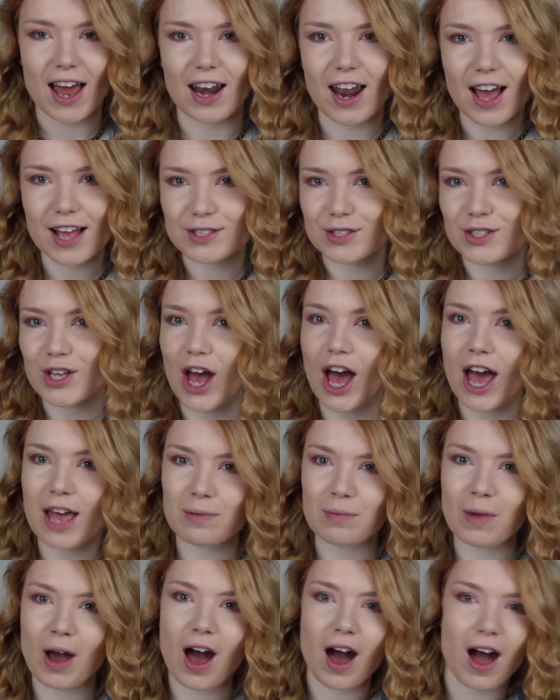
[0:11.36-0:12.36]
Last
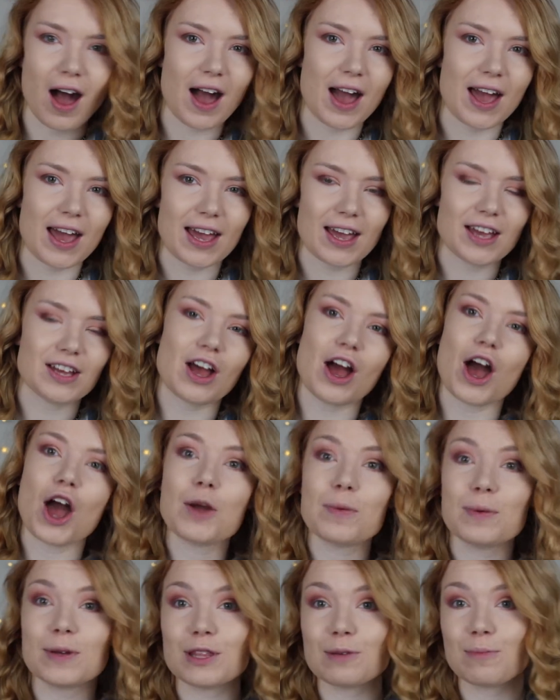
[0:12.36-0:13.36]
time I
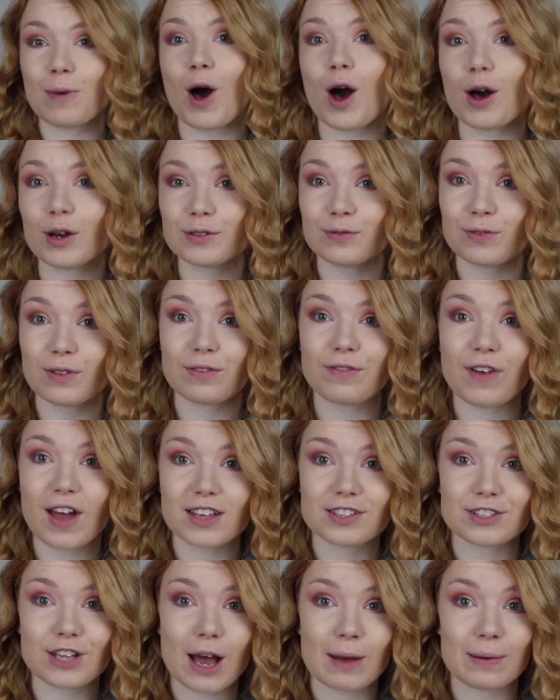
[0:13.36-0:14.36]
opened the box for the
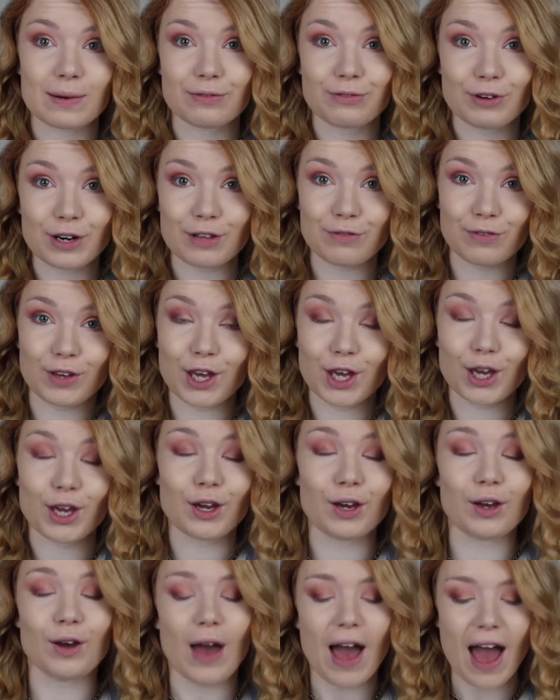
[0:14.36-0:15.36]
first time in front of
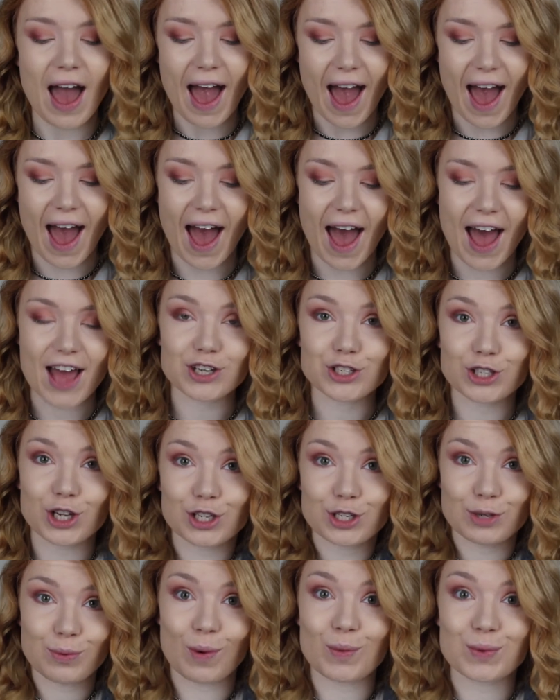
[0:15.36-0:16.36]
you and
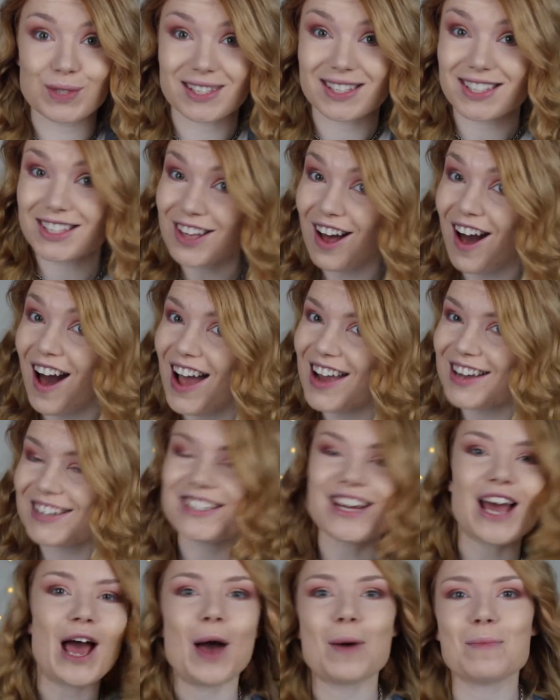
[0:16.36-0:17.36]
showed you what was
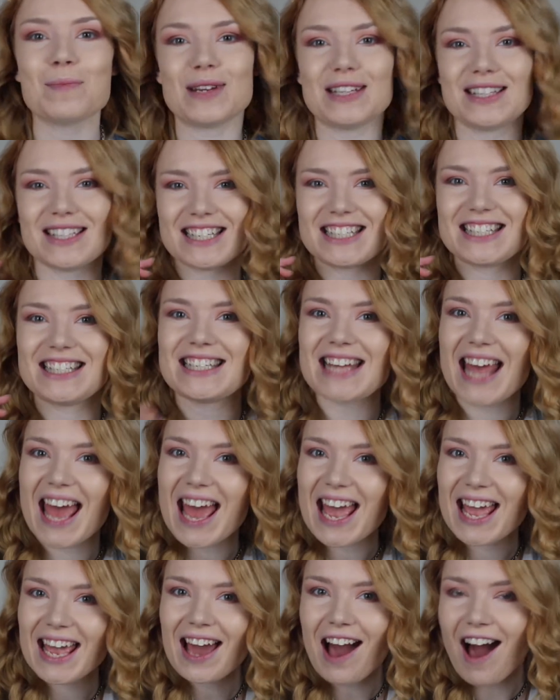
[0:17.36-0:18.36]
inside, but
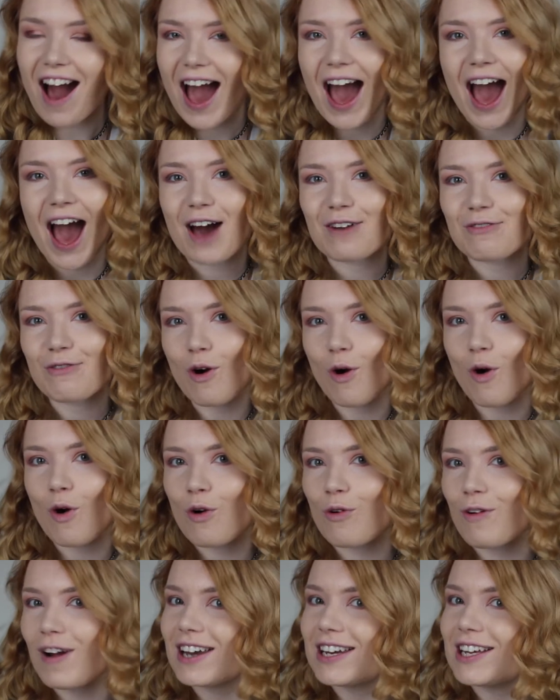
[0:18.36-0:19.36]
today I have
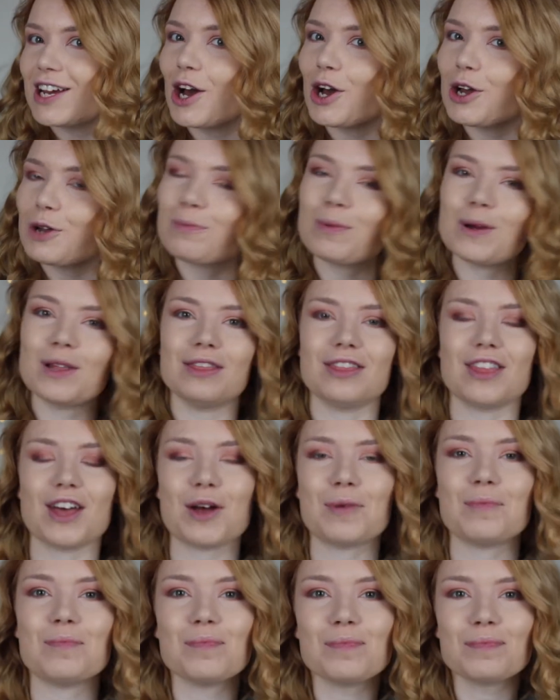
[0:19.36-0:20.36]
already opened
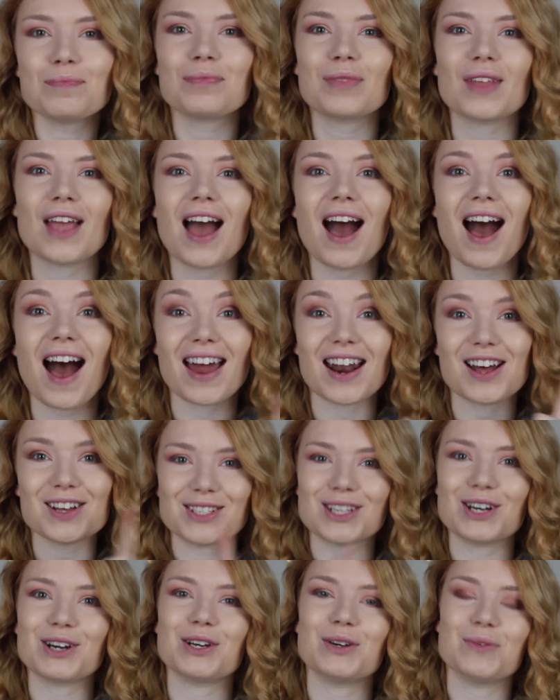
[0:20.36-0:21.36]
them and
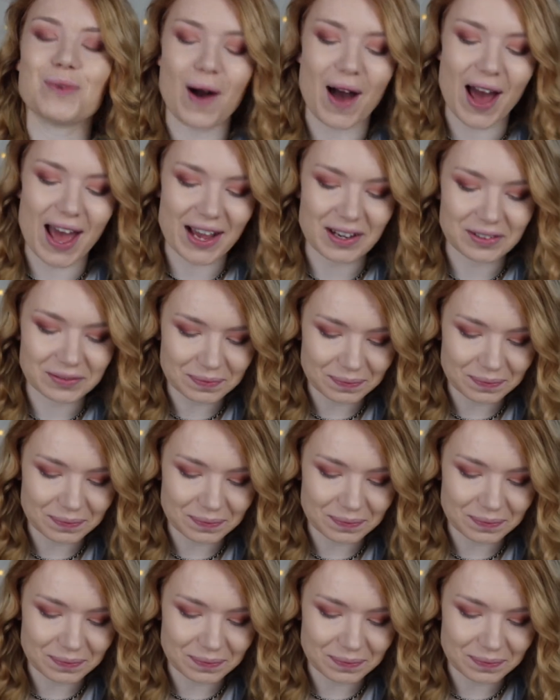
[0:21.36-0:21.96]
I'll tell you why.